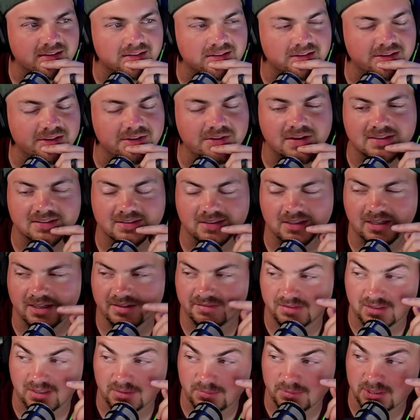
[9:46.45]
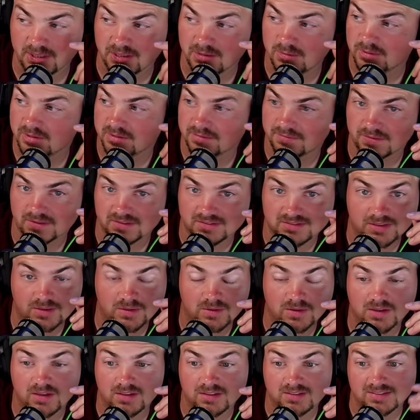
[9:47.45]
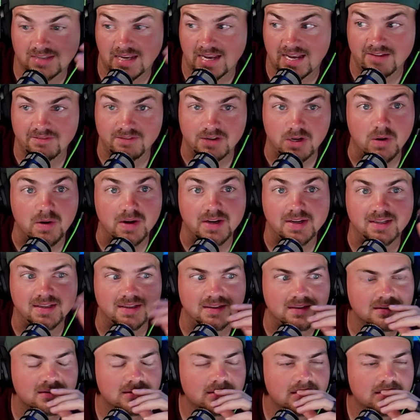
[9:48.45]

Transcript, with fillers: You guys are gonna have to let me know what the fuck's going on because I have no idea.